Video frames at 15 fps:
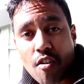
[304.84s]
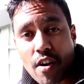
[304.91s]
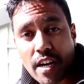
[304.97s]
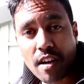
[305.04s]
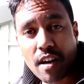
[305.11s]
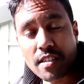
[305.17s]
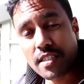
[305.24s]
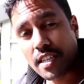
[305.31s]

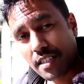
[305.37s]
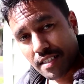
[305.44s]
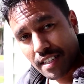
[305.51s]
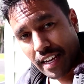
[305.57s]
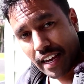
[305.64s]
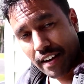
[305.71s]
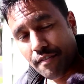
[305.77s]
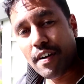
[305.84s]
Alright guys, here's
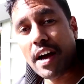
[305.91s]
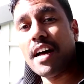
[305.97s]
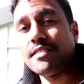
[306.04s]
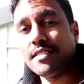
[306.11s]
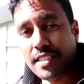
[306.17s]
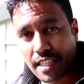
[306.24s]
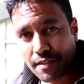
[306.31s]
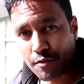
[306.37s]
an
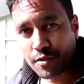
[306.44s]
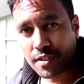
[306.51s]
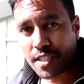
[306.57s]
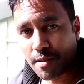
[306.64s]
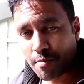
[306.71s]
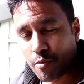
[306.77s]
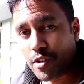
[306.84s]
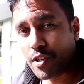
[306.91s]
advanced level
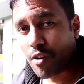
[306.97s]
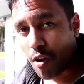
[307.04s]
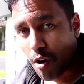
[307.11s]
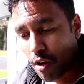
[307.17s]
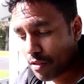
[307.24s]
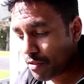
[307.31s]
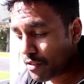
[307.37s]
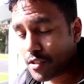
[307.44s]
tip. When you're
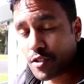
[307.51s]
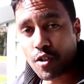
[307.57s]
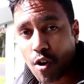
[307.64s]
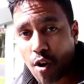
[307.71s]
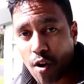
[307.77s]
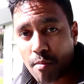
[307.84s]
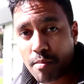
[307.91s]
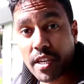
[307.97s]
on the
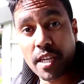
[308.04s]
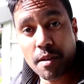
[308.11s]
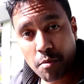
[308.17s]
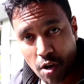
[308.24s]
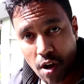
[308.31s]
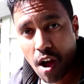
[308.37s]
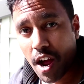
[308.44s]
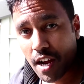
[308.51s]
job, keep
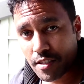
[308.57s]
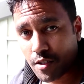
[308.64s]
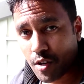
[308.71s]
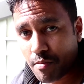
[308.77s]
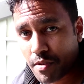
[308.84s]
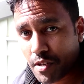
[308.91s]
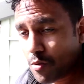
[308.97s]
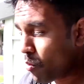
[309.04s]
your eyes
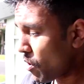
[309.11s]
open.